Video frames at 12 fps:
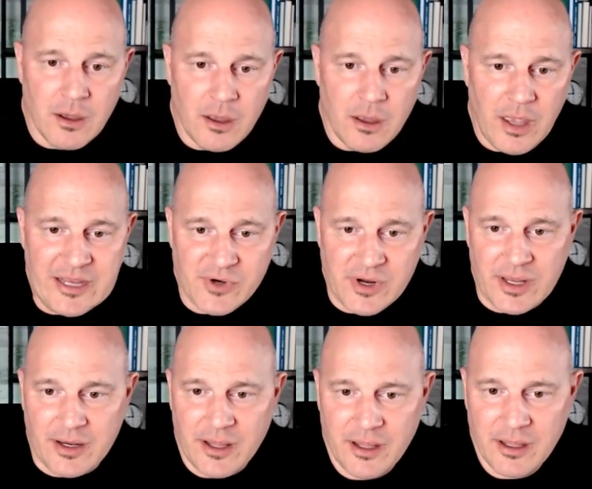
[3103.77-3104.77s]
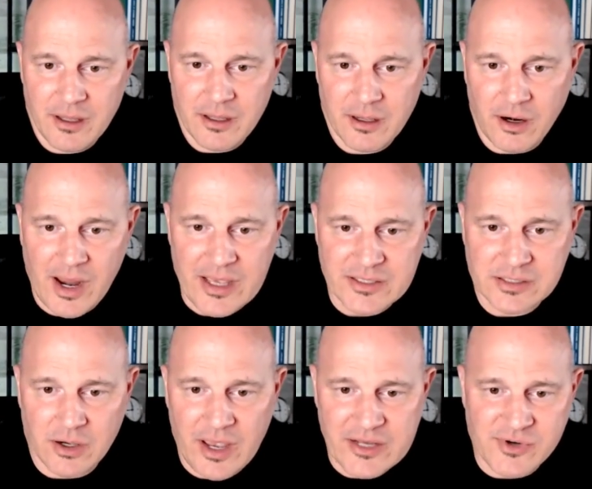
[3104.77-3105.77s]
Adrian. All right.
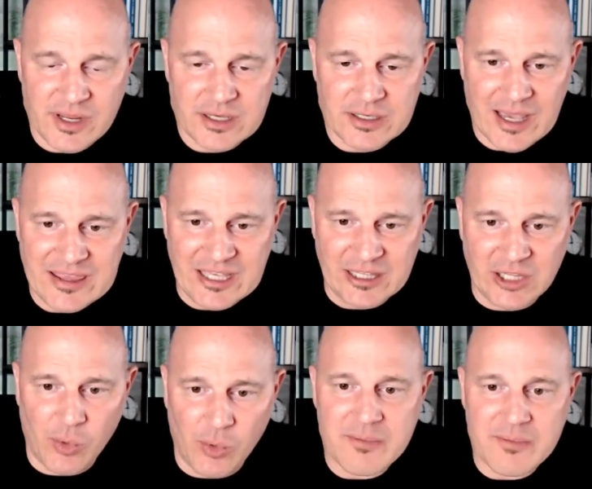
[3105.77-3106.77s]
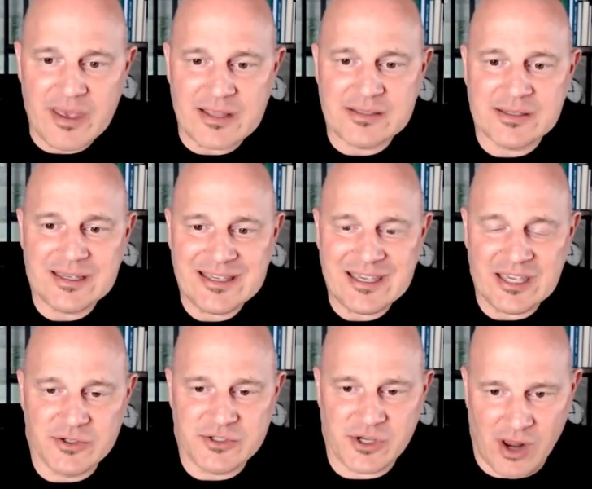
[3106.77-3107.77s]
So Adrian, I think lowering the bids
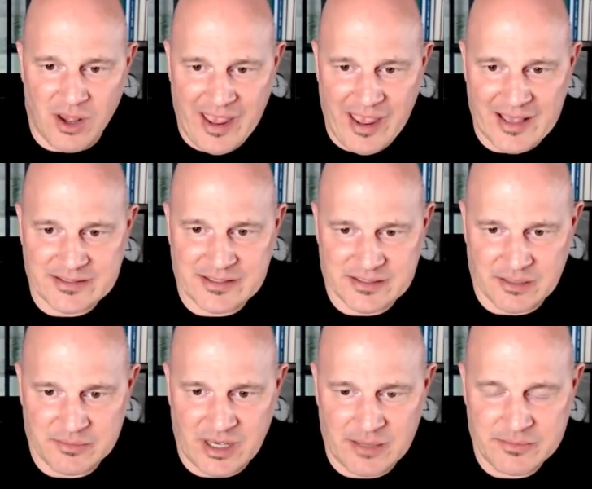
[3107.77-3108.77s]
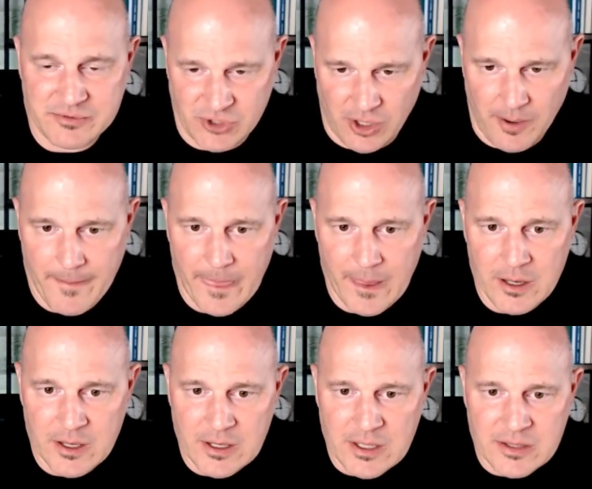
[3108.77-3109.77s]
kills your ads sometimes. Sure.
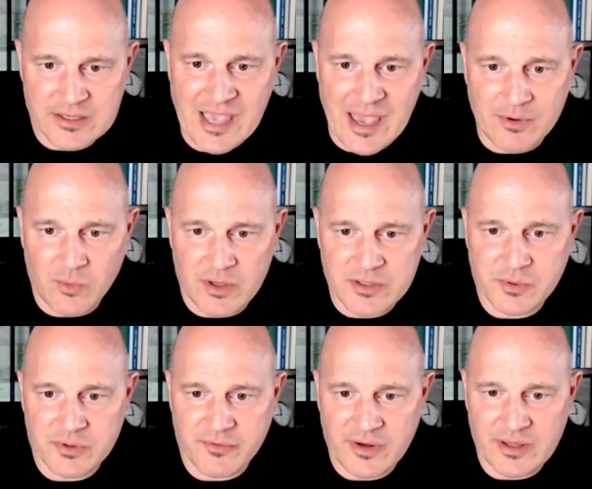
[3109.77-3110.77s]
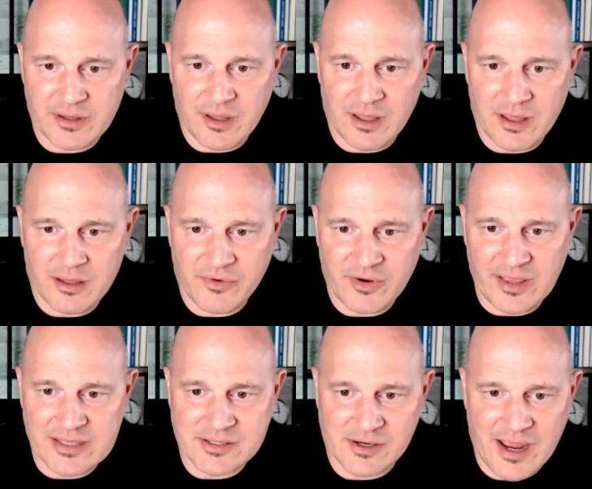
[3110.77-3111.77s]
This happened once with a
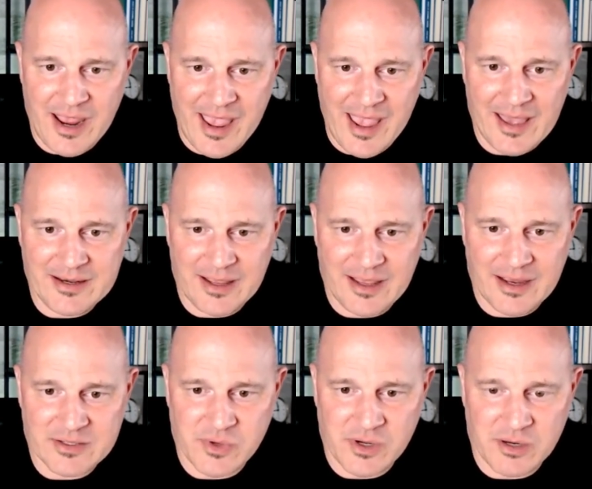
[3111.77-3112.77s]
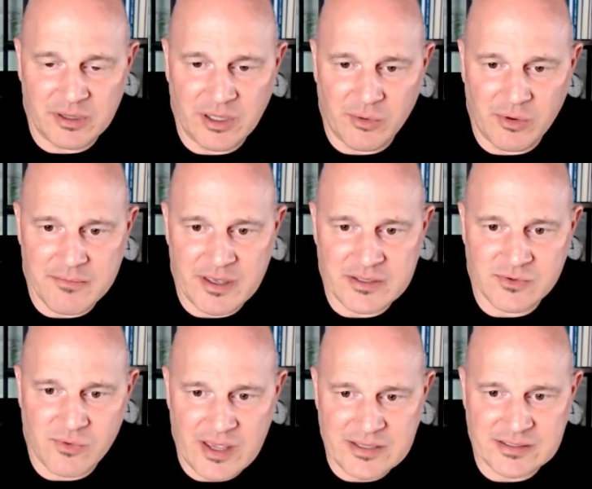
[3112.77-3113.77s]
freelancer I had, and it's weird, but lowering bids
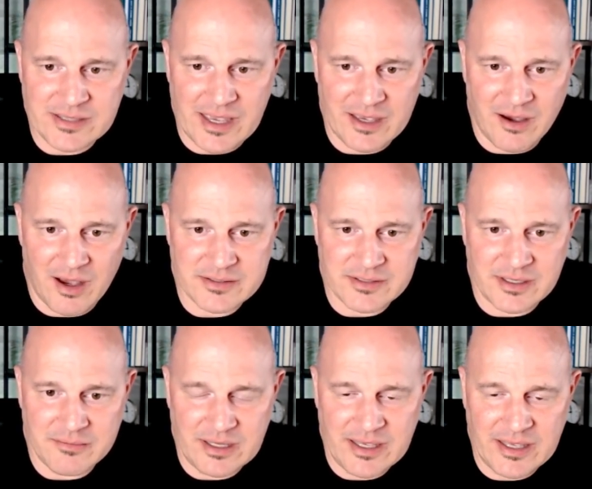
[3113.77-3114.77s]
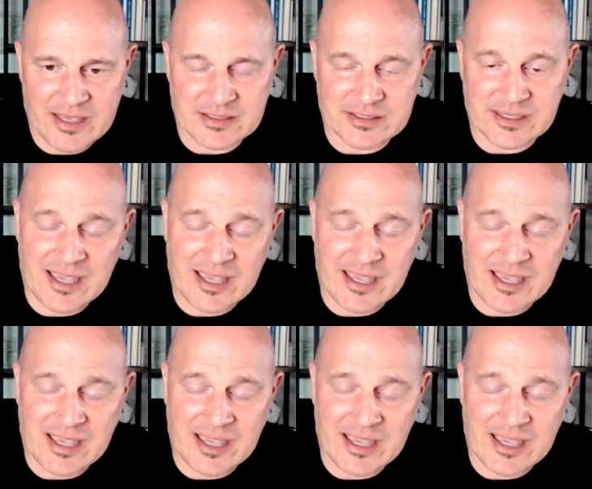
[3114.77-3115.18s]
raises a cost in many cases.